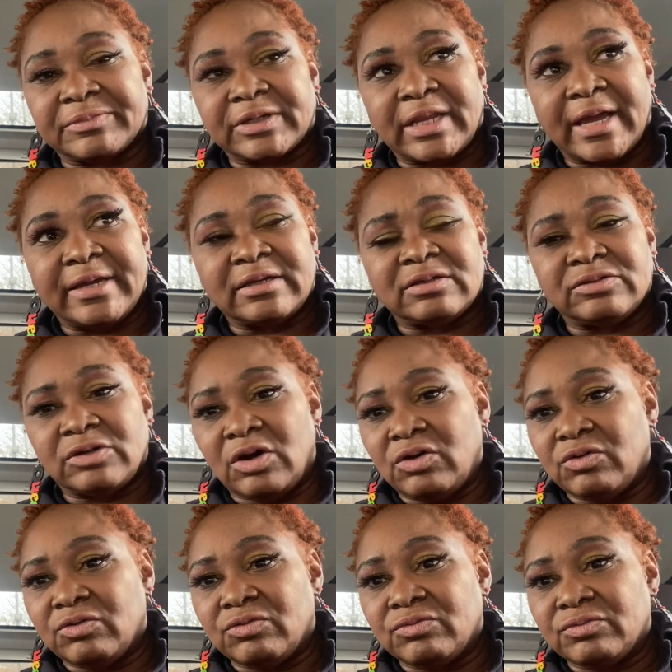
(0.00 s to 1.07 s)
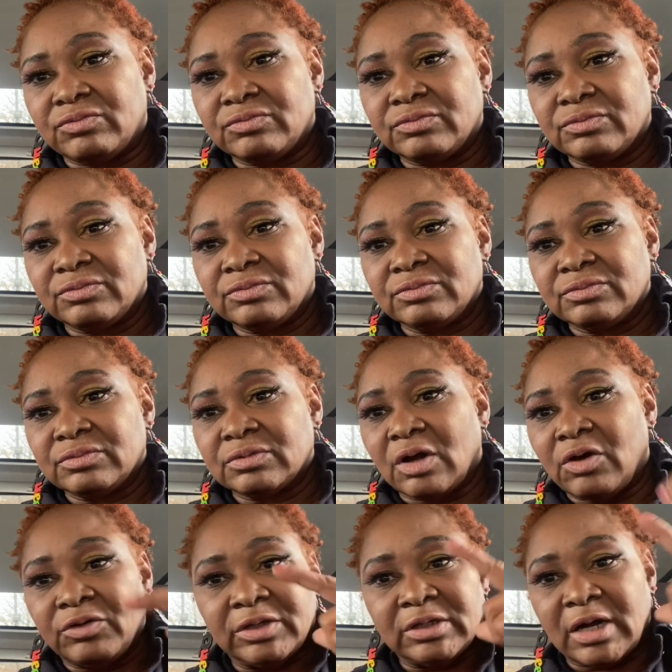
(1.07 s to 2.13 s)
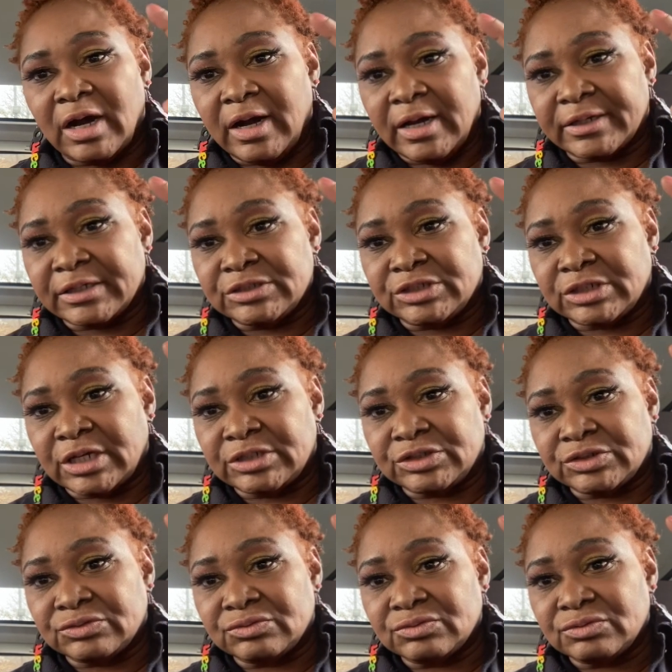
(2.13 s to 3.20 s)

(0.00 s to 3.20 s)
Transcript: No, only God can judge you.